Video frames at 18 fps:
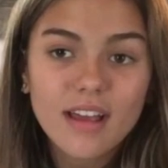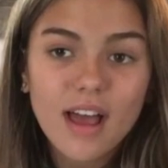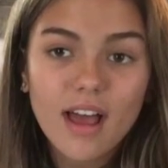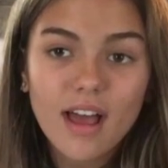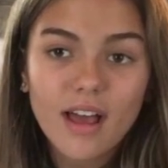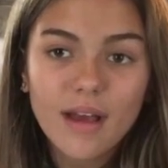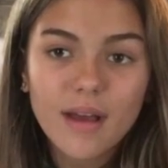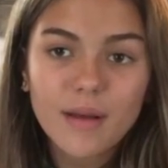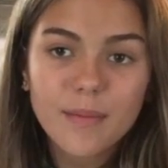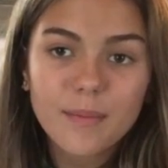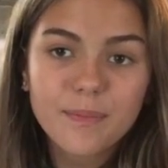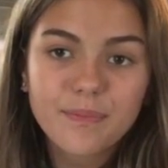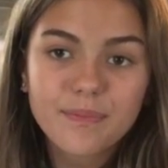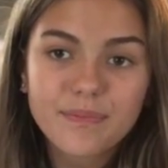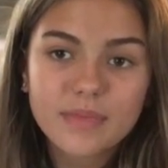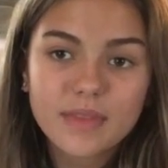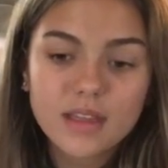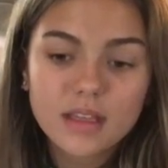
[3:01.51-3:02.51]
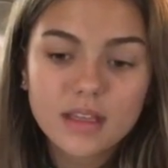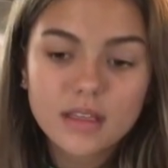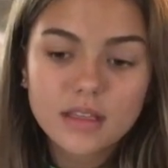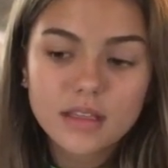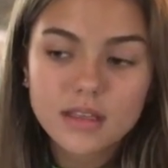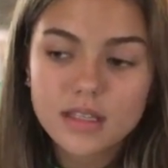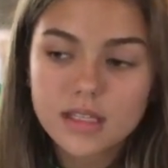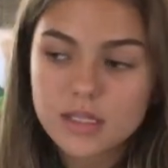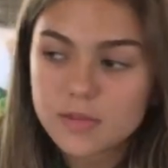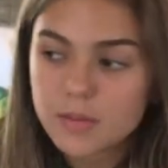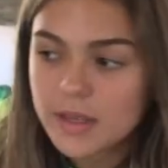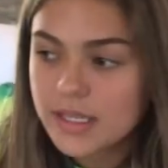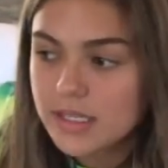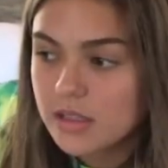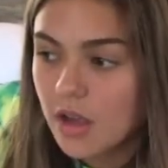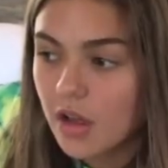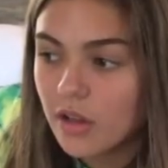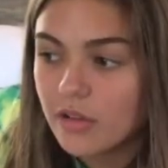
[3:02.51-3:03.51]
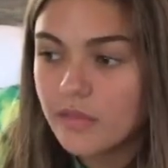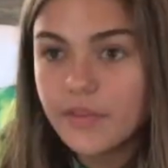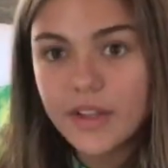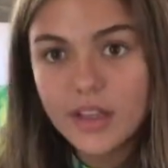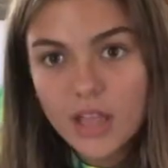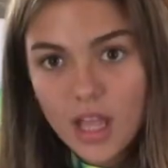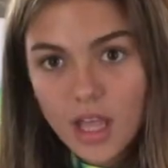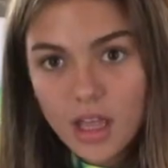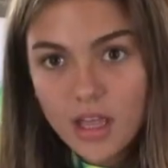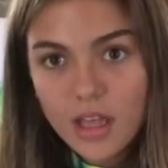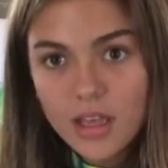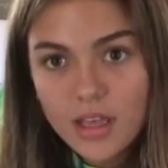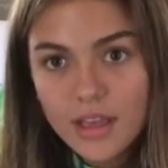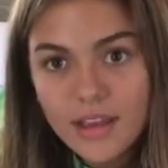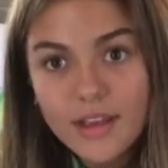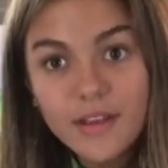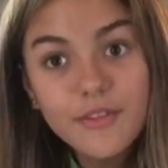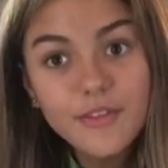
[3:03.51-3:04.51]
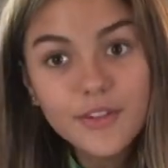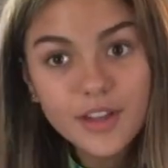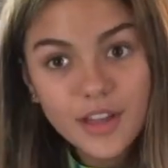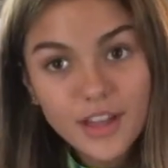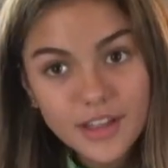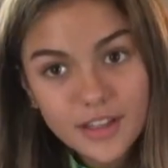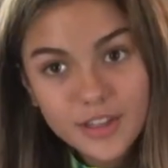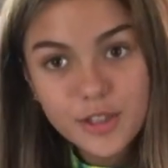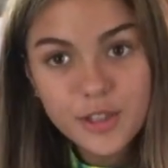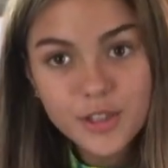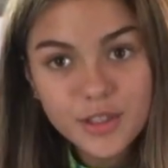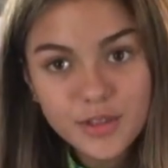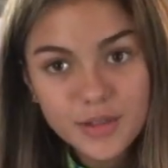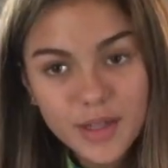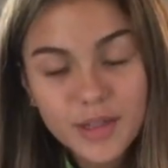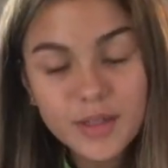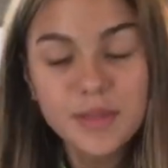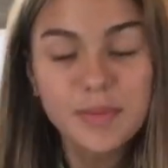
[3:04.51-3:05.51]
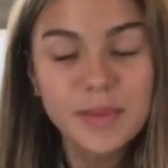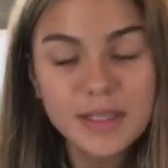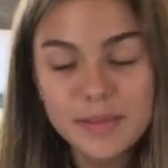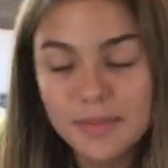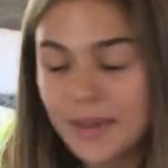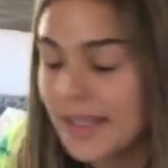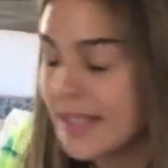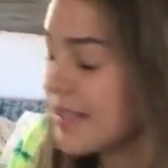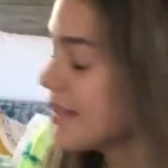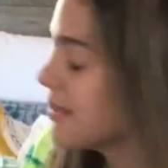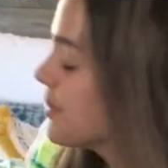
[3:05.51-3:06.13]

it was called Villa for lunch. It was a pizza place.